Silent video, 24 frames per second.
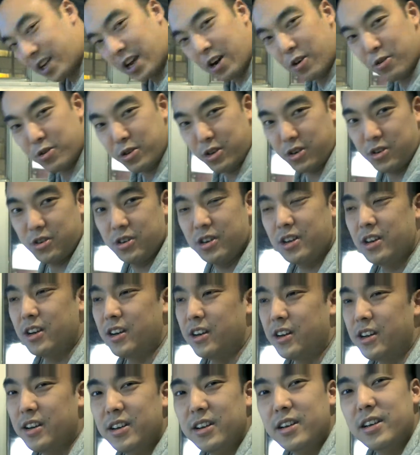tell you
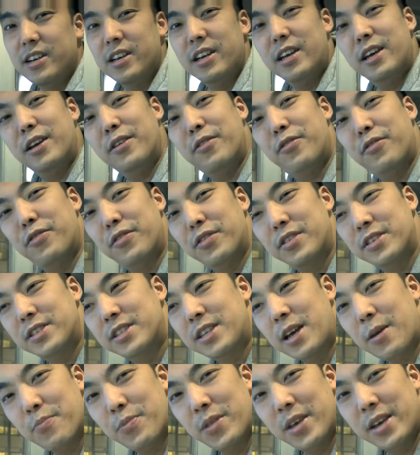if
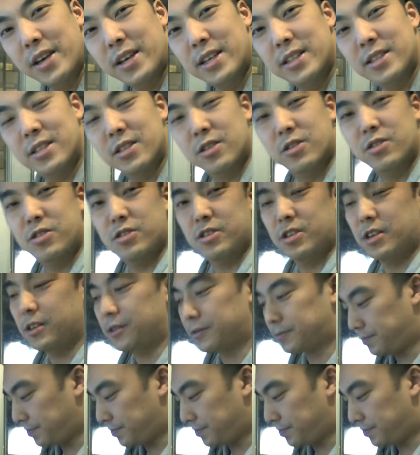something isn't good.